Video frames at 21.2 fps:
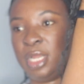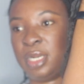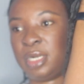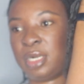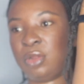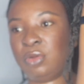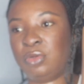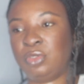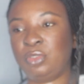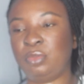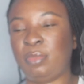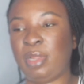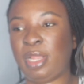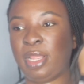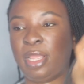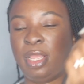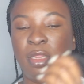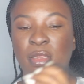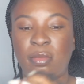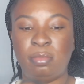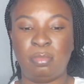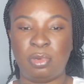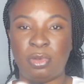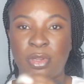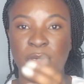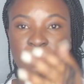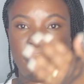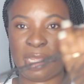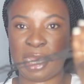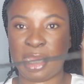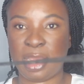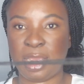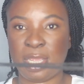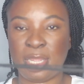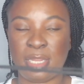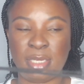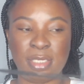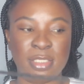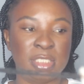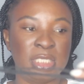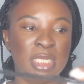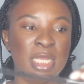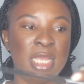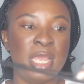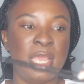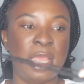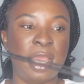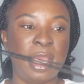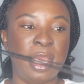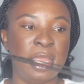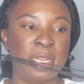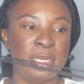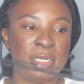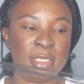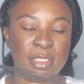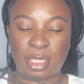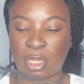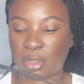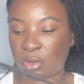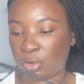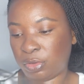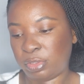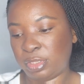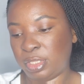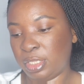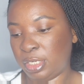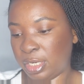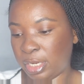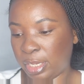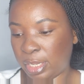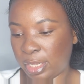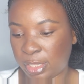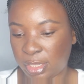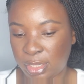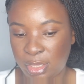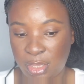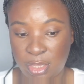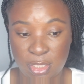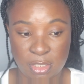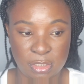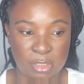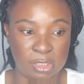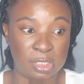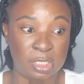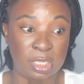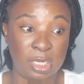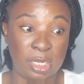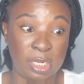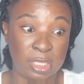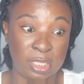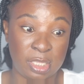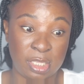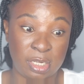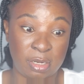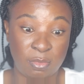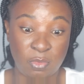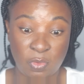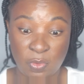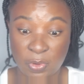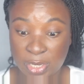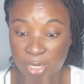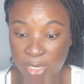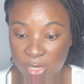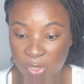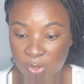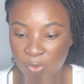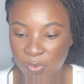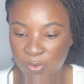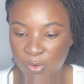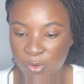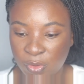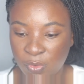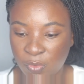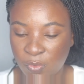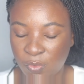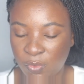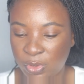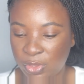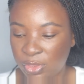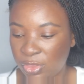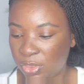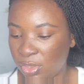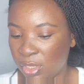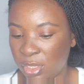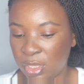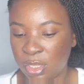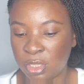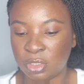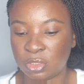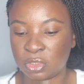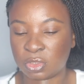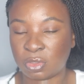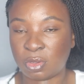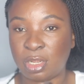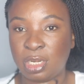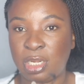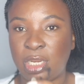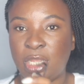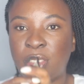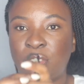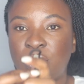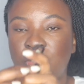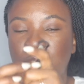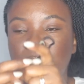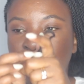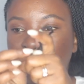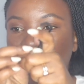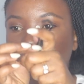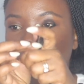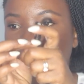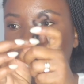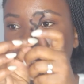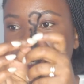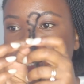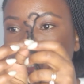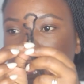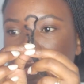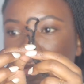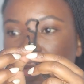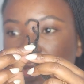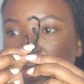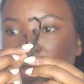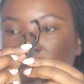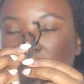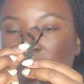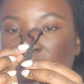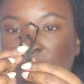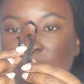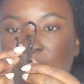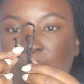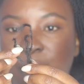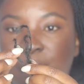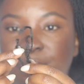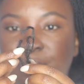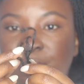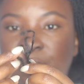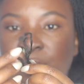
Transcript: around my elbow and my hand, and I got the length. This is the length that I'm working with. So I like to take the